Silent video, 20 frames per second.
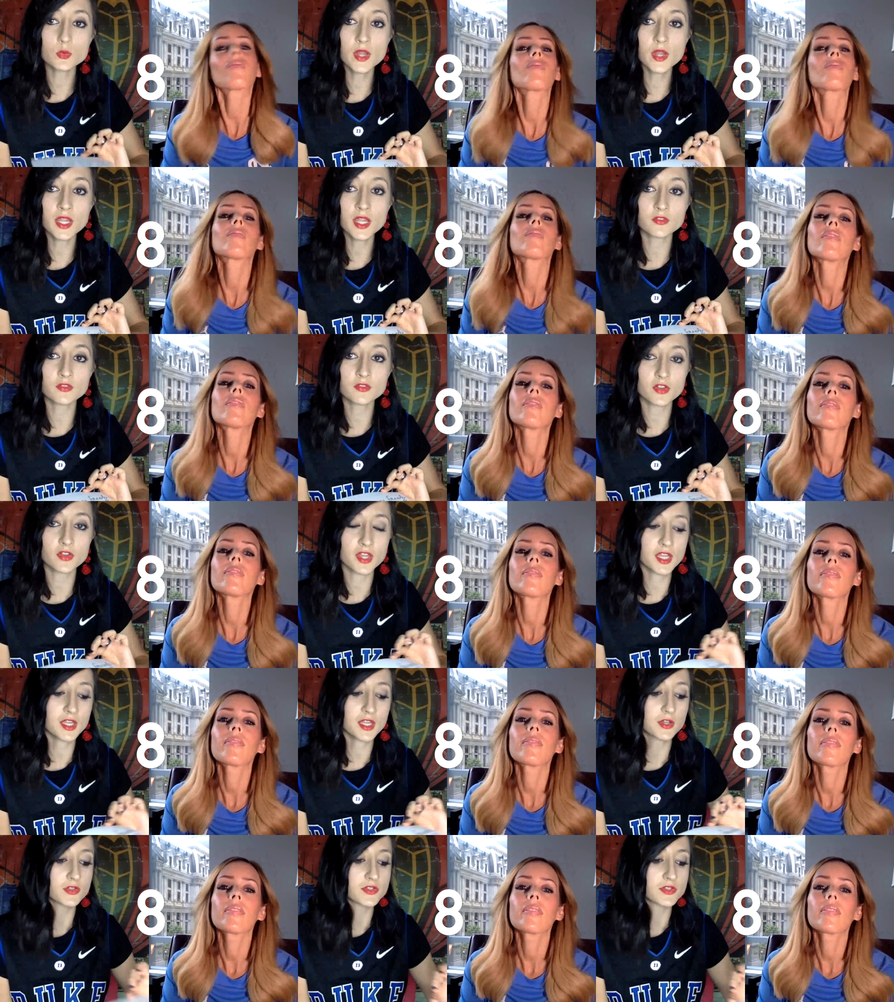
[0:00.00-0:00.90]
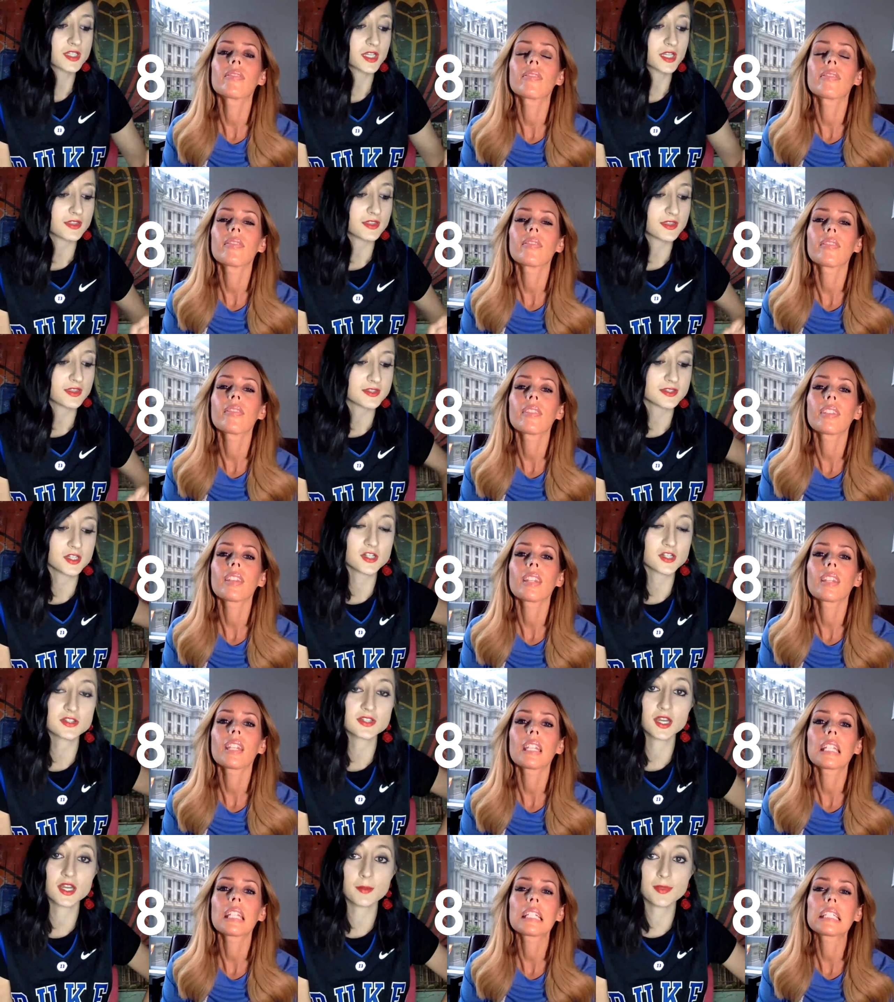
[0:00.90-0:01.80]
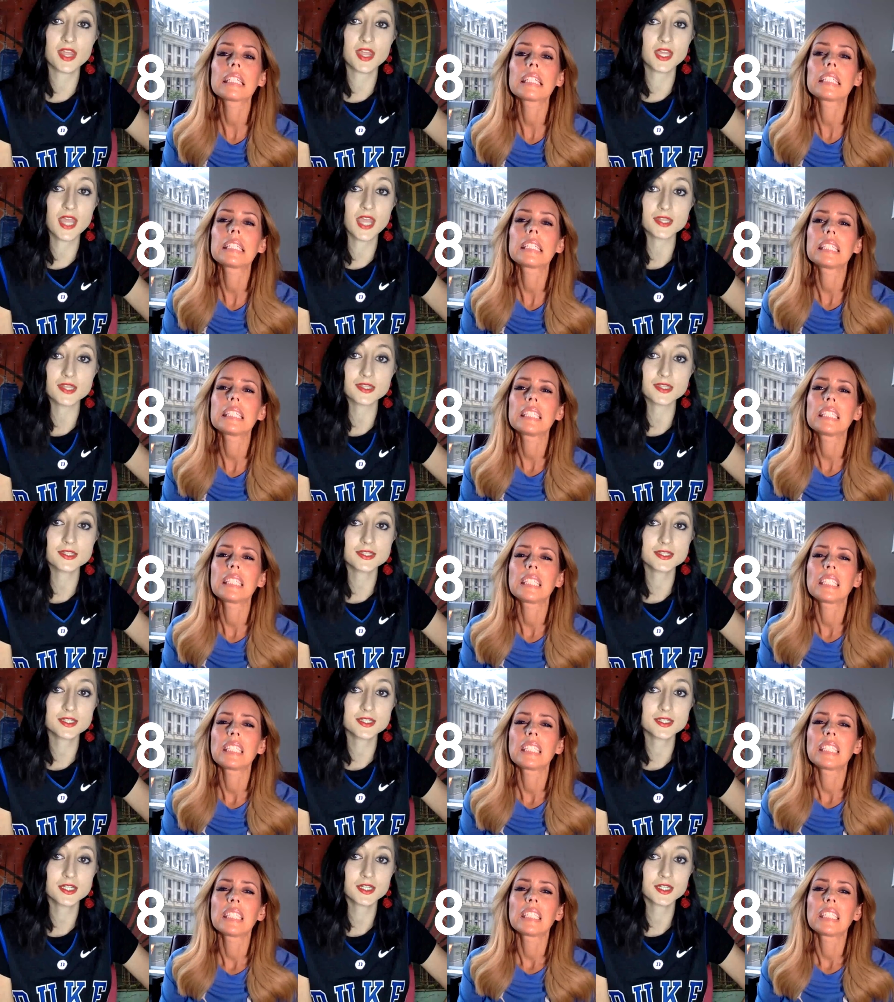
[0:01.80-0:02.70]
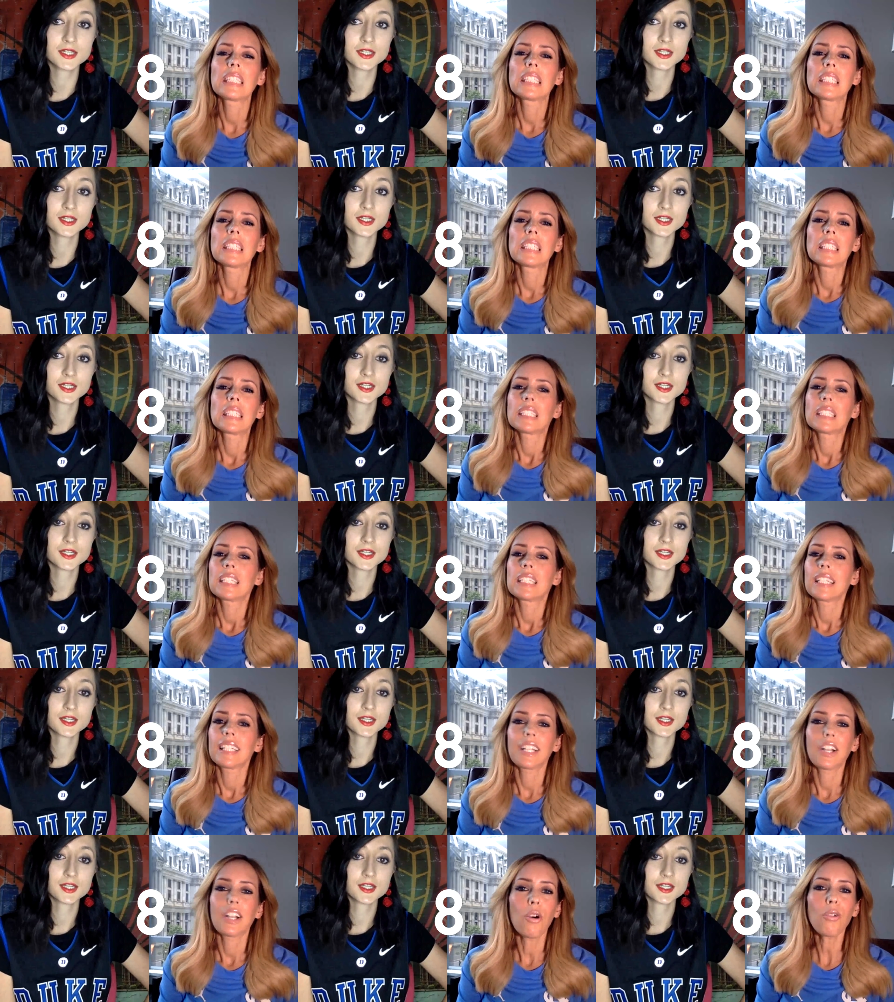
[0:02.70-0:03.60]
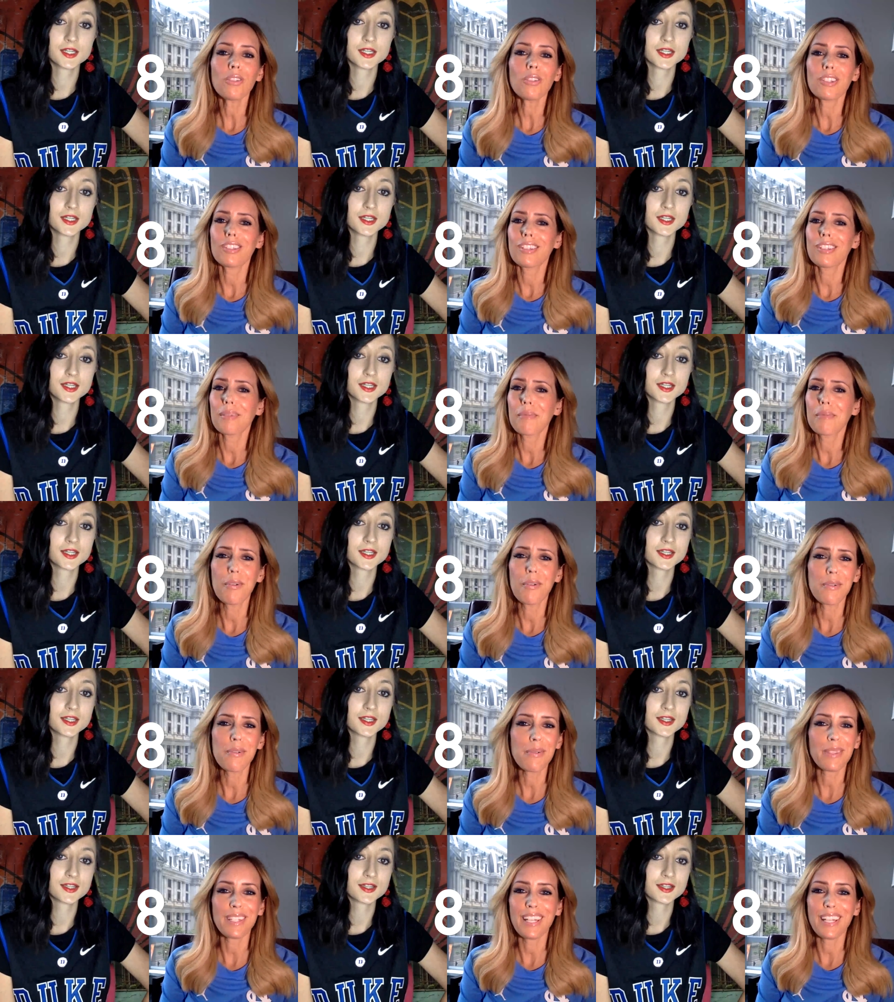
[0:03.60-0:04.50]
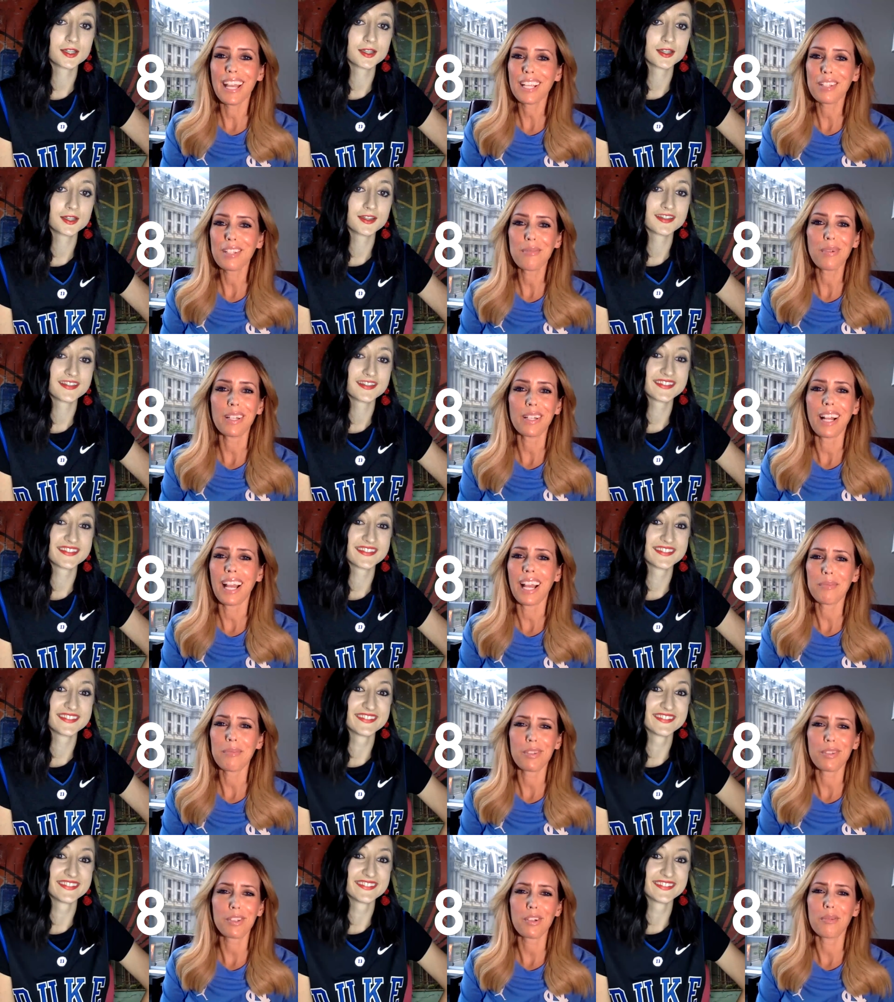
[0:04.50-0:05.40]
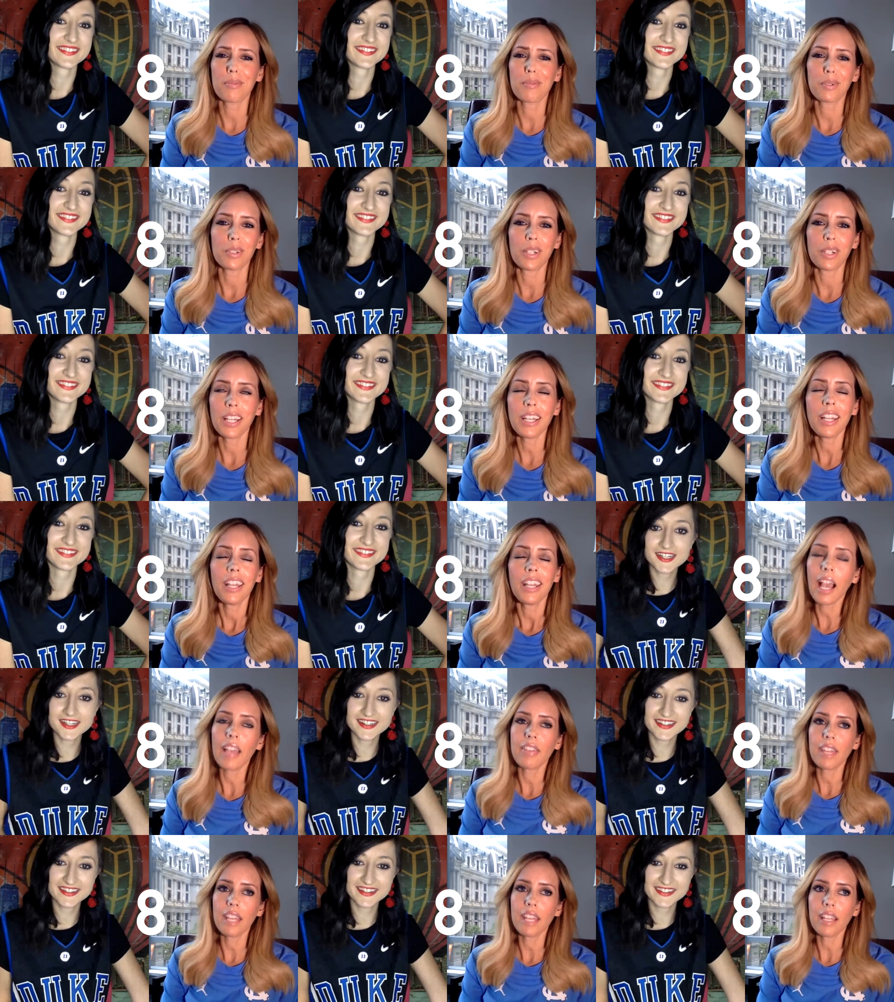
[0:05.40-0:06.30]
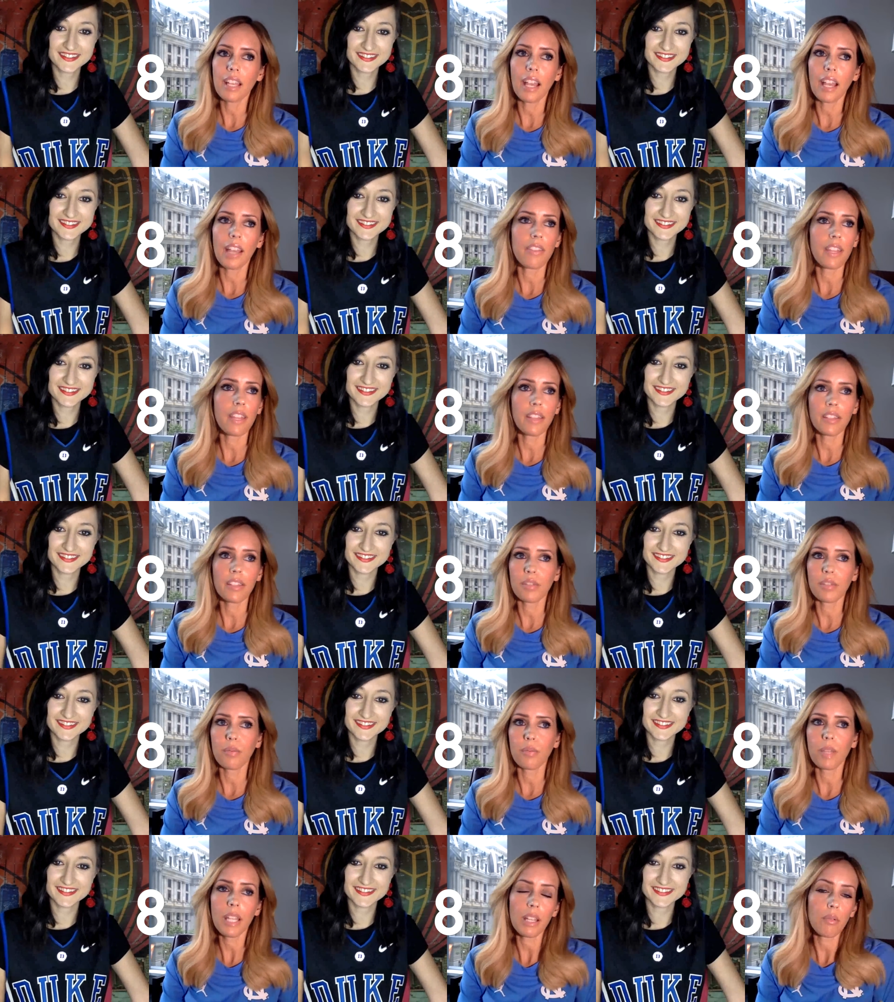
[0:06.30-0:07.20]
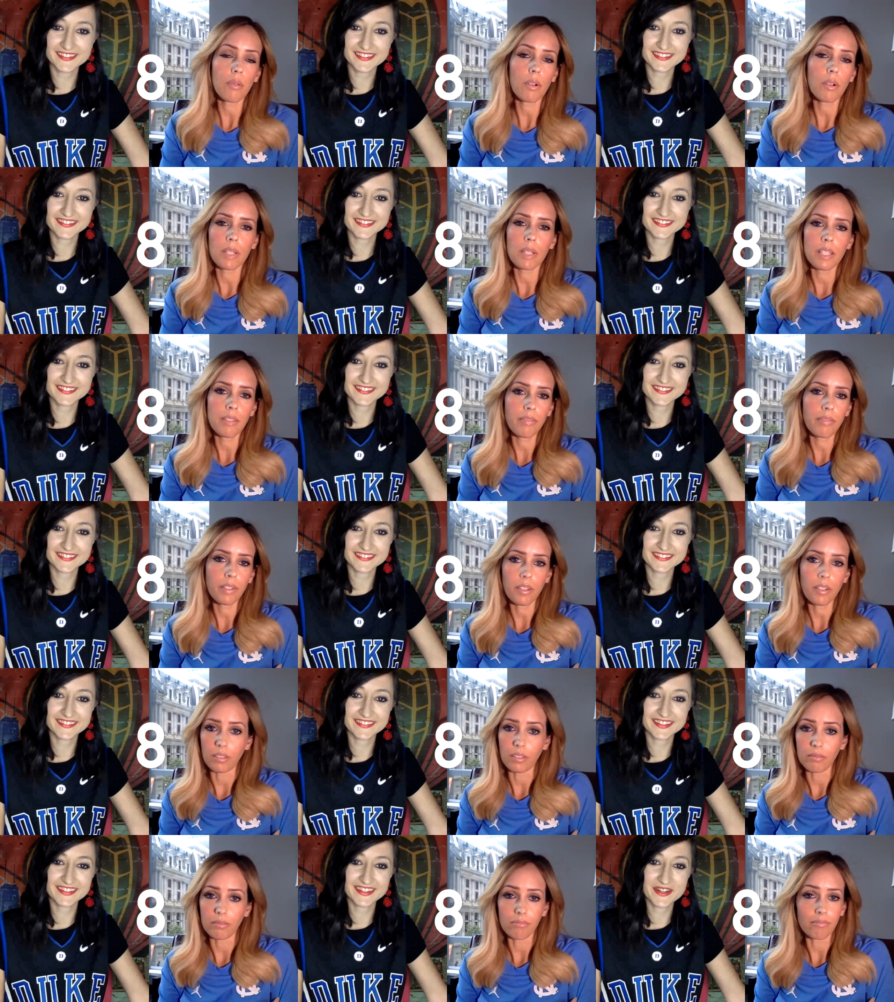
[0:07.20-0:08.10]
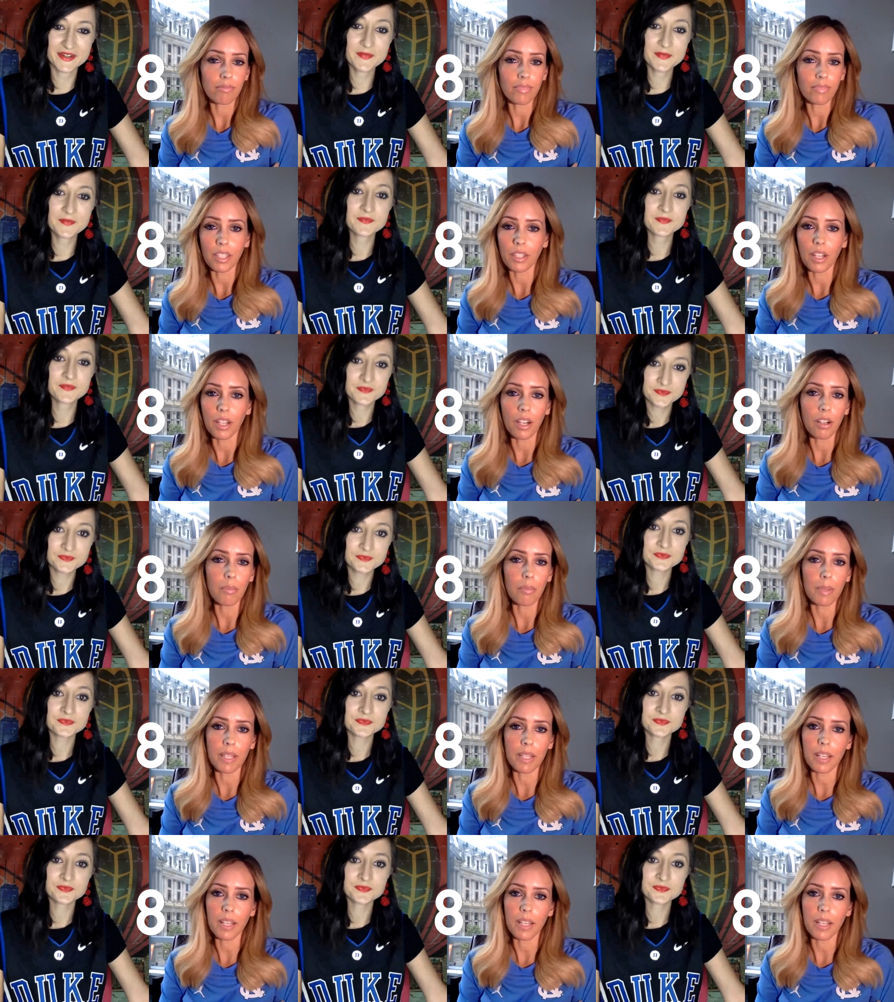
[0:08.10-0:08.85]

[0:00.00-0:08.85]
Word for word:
Speaker 1: win for the Eagles to get this year is going to be against.
Speaker 2: Colts going with the next one. I am so boring. I think I think this weekend will be difficult, you know,